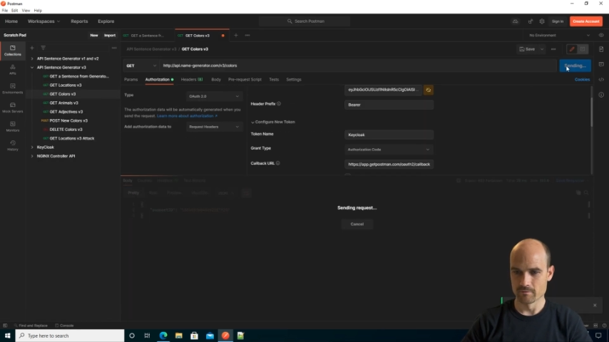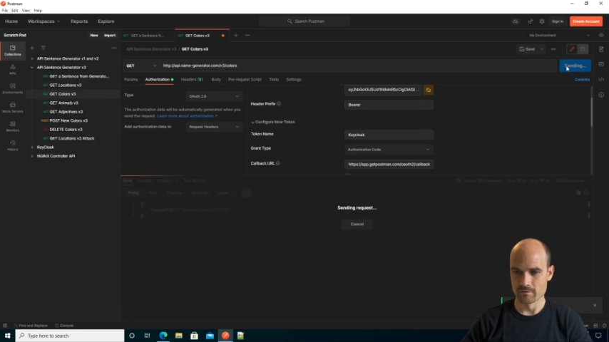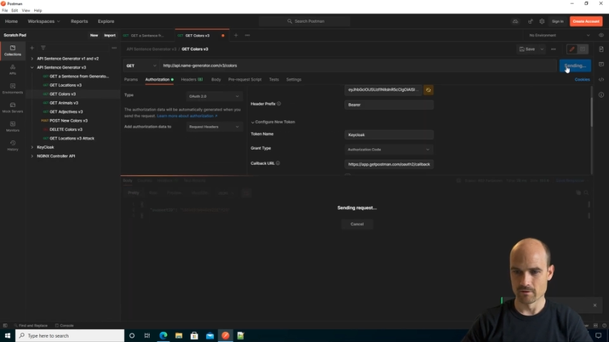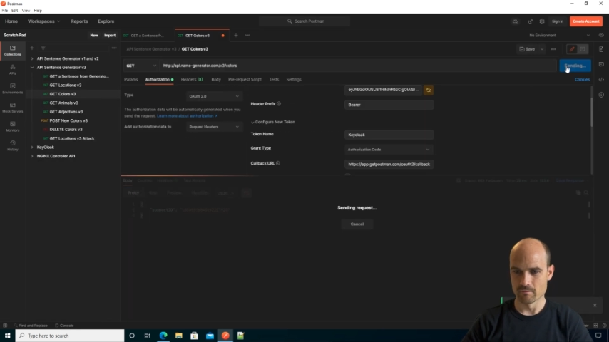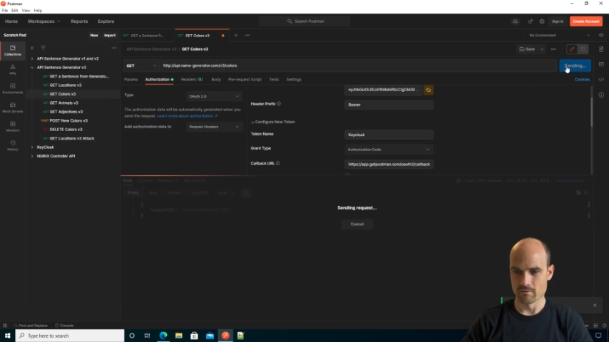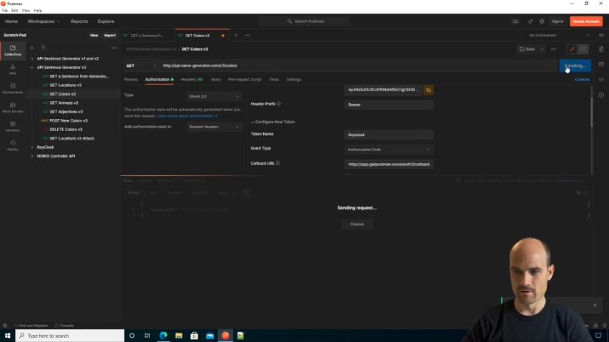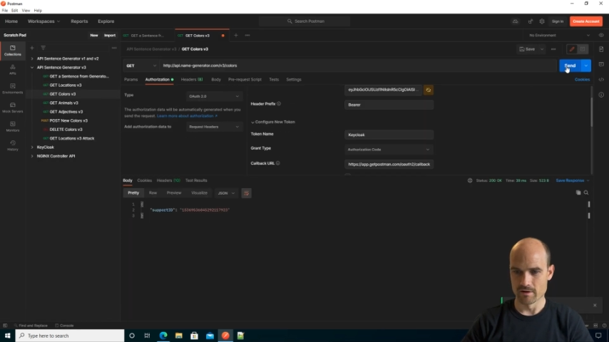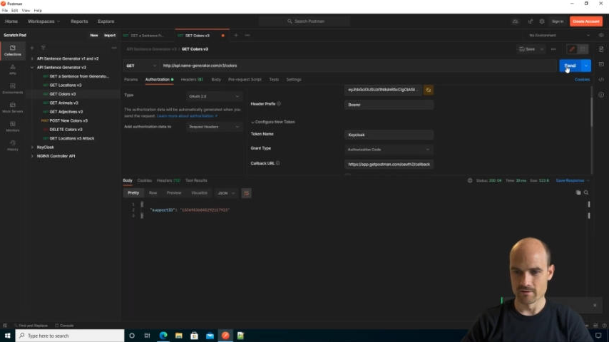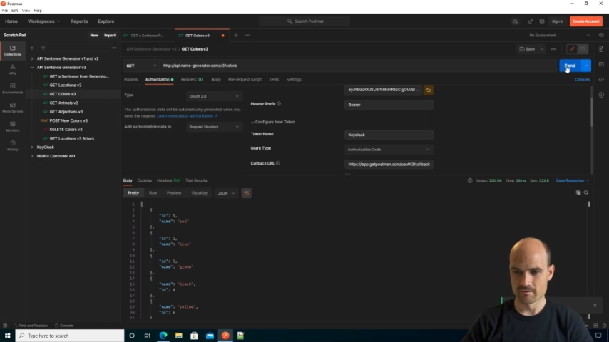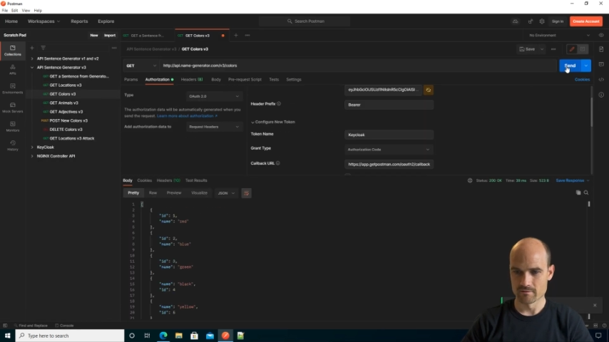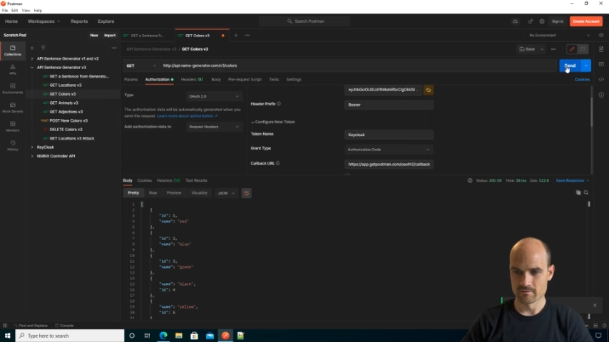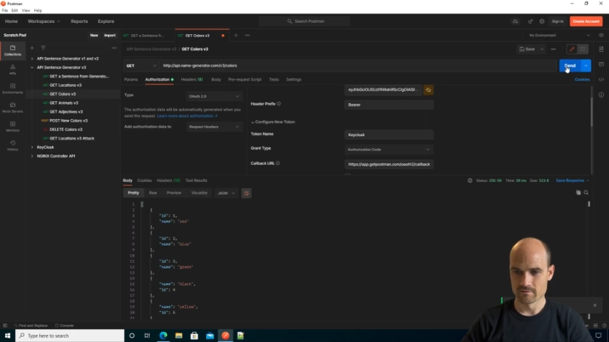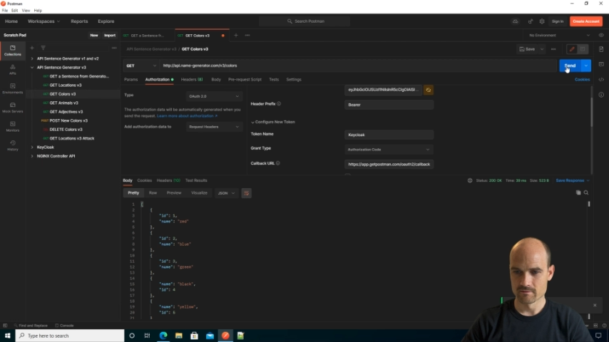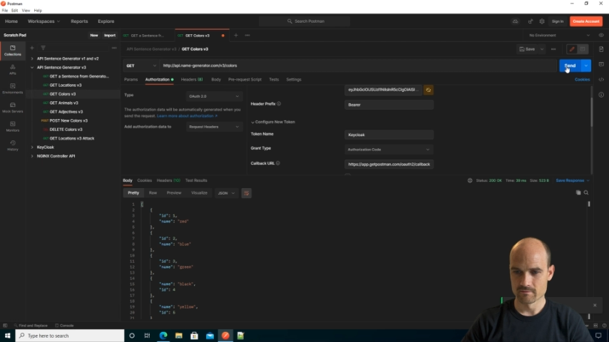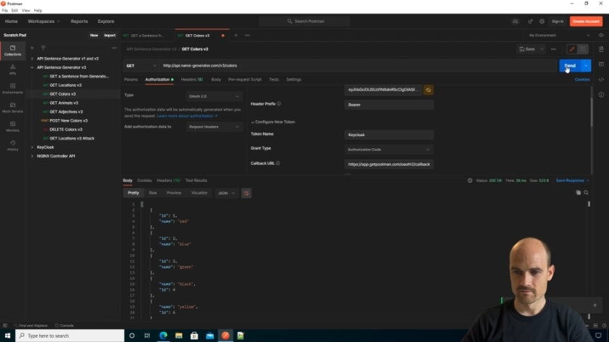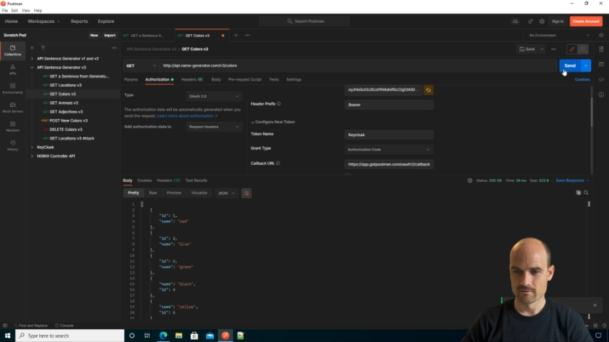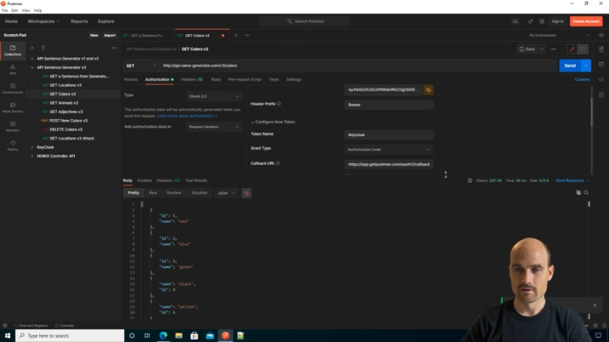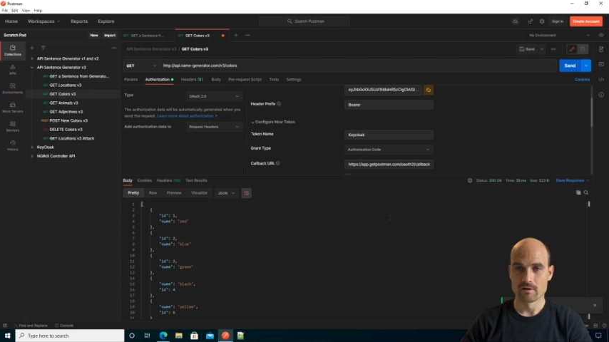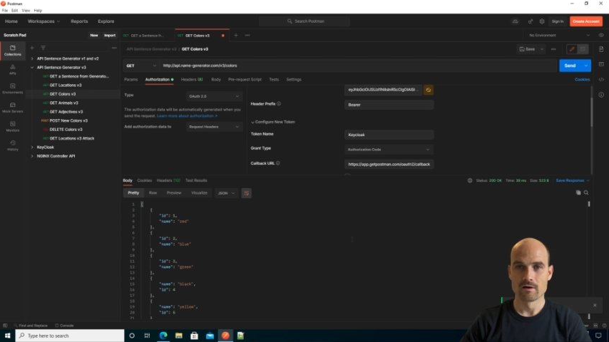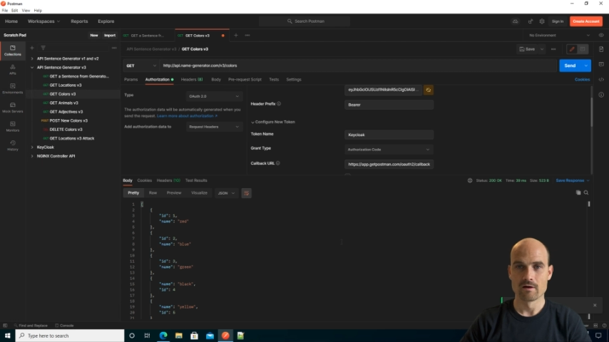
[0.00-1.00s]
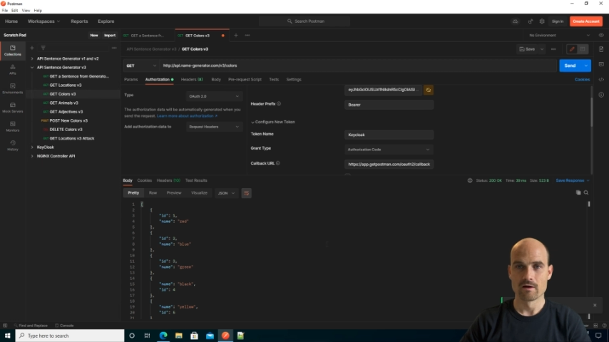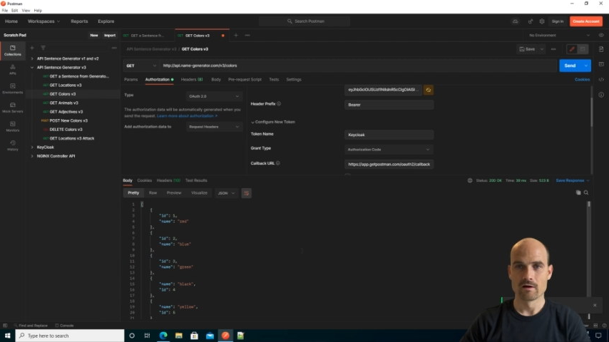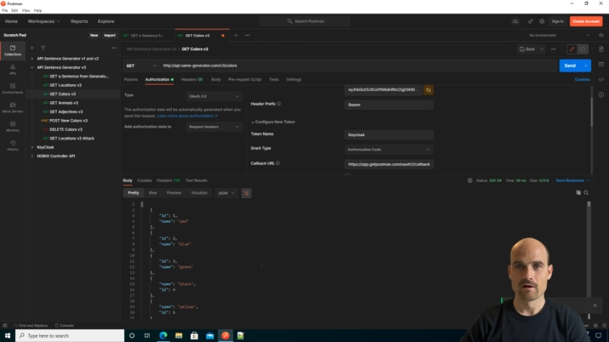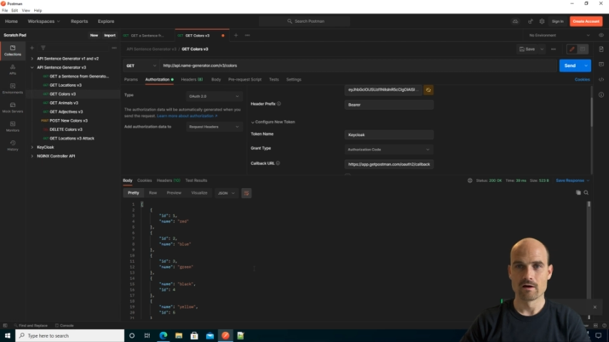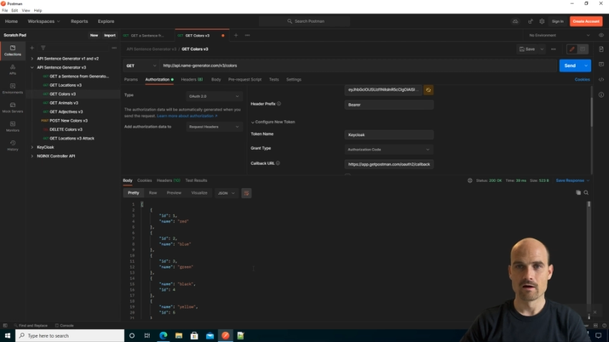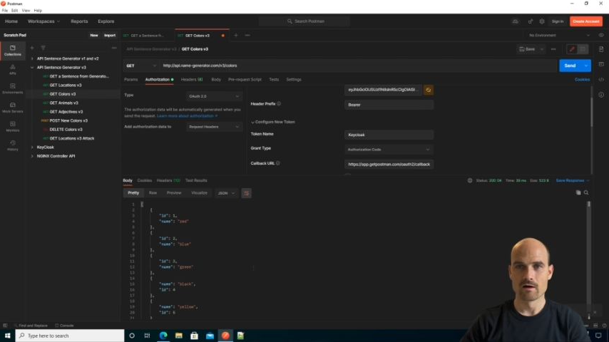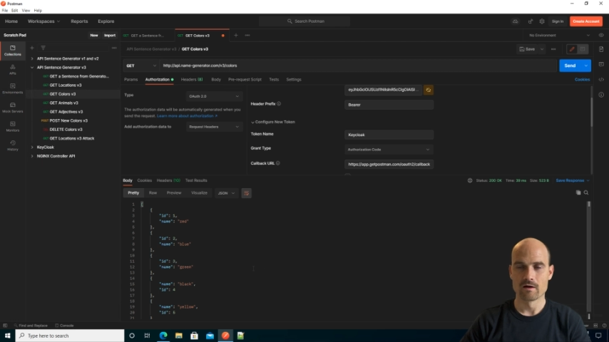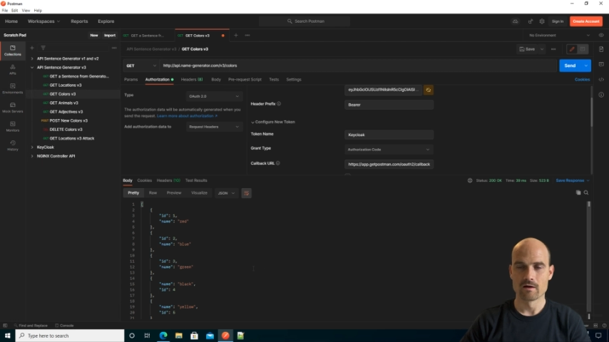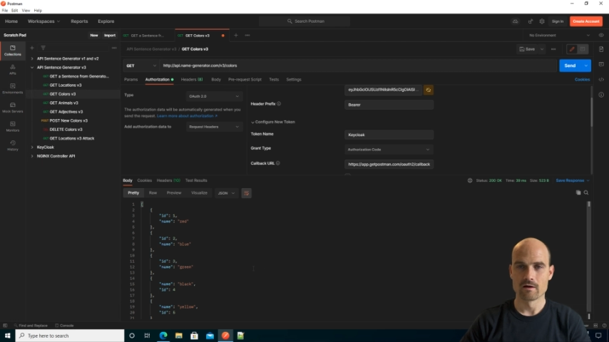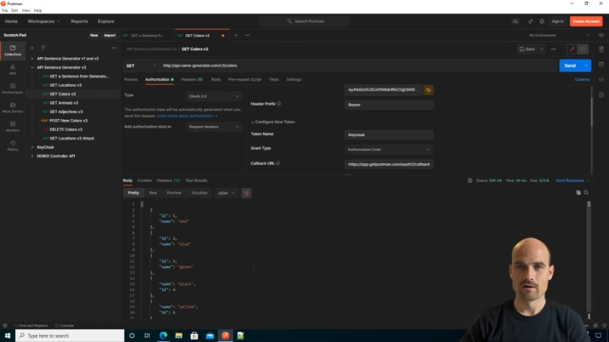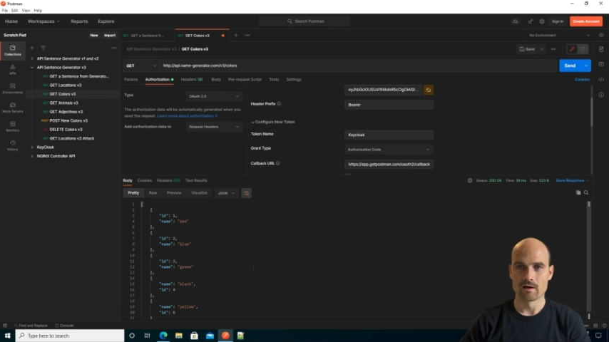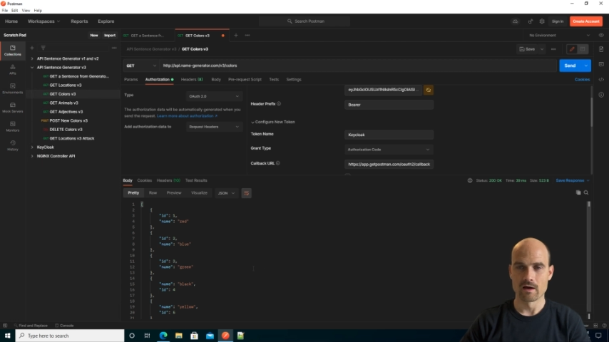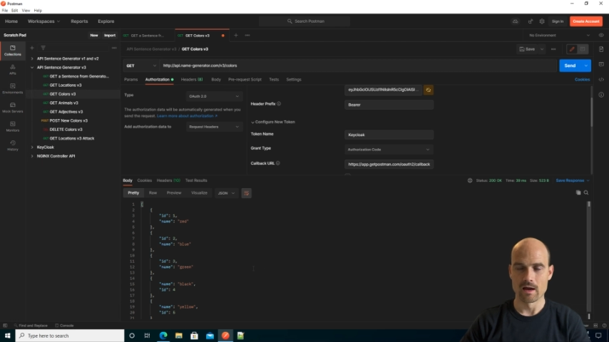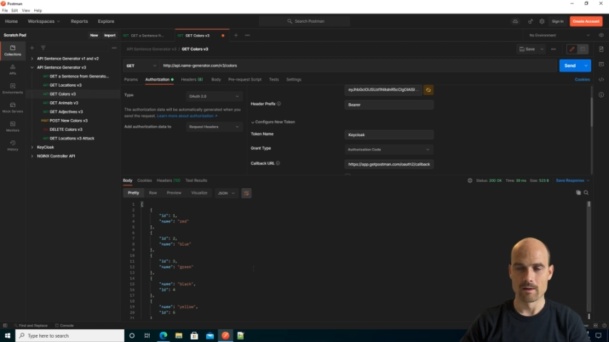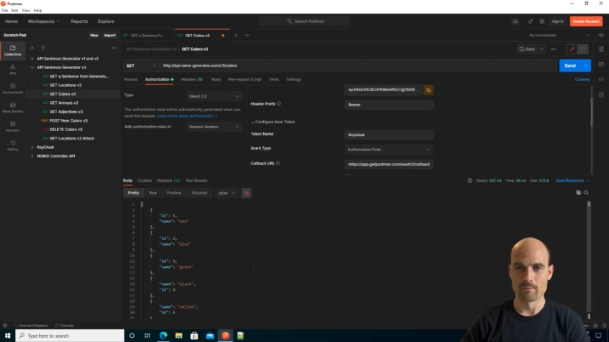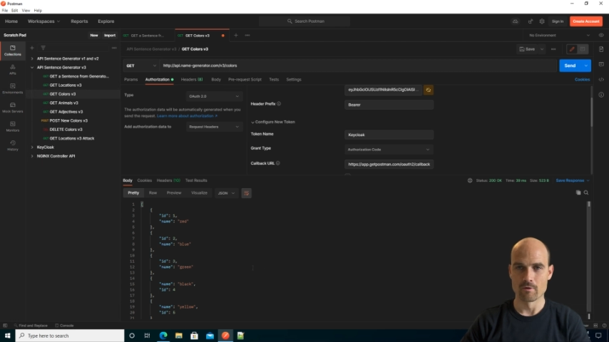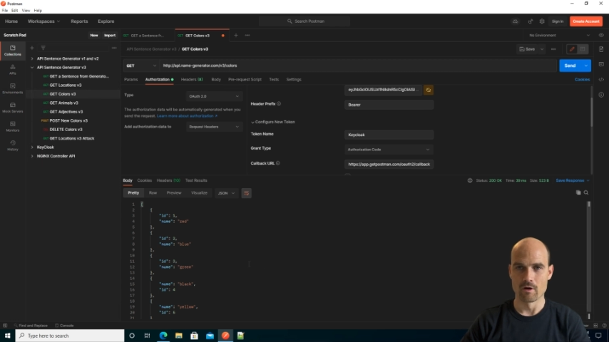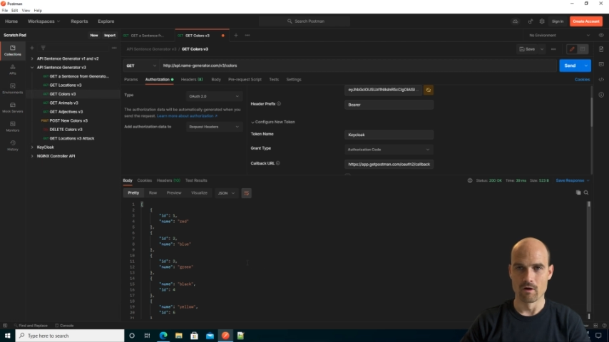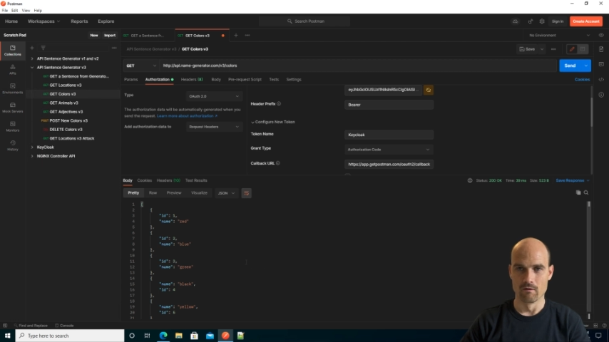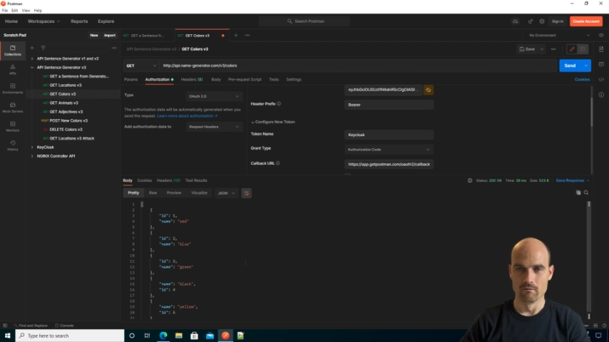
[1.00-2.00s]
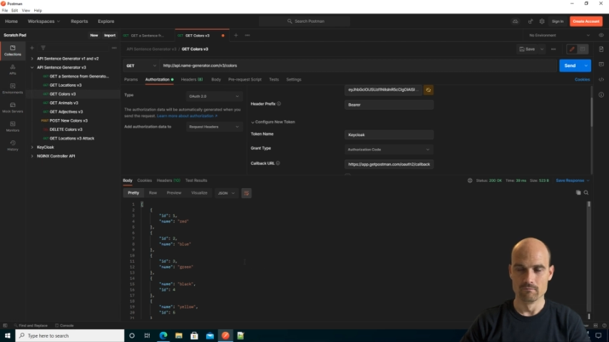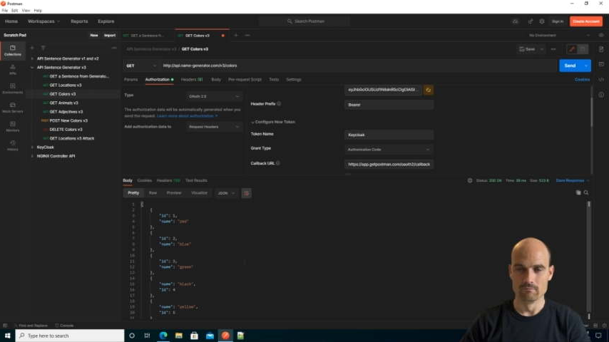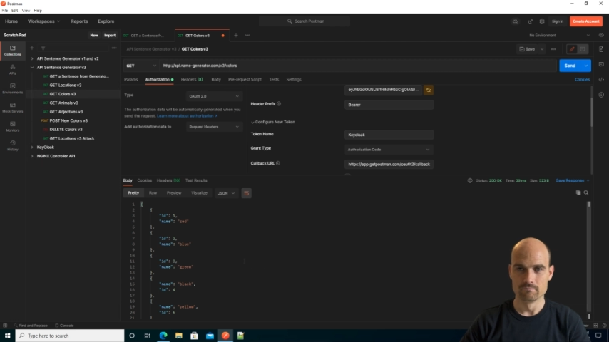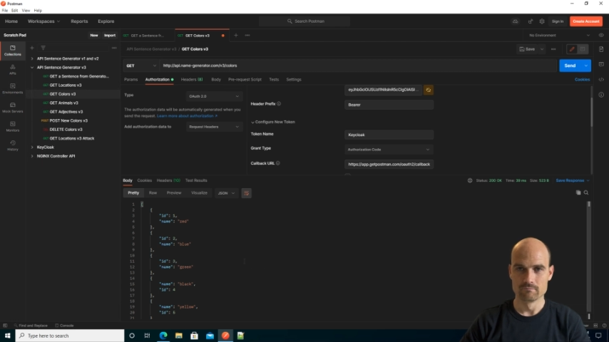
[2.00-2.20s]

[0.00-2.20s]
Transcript: request. I'm allowed.